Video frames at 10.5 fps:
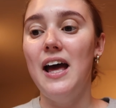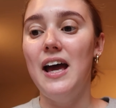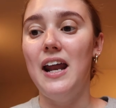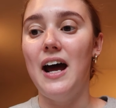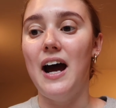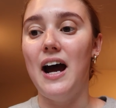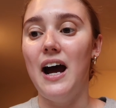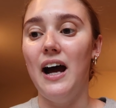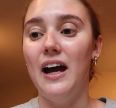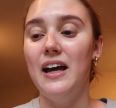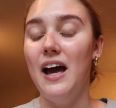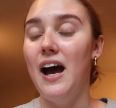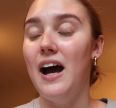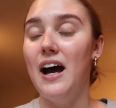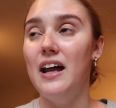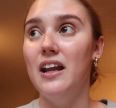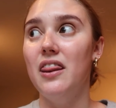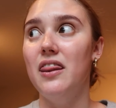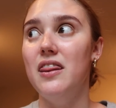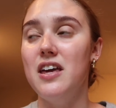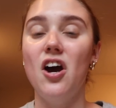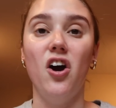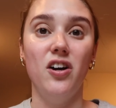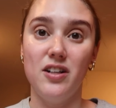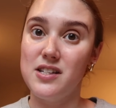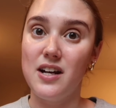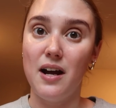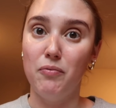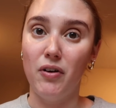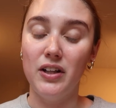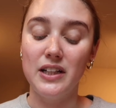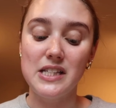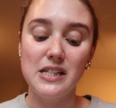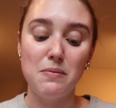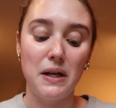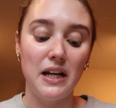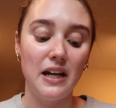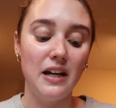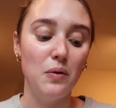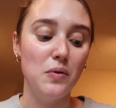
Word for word: And I had the hardest time falling asleep at night.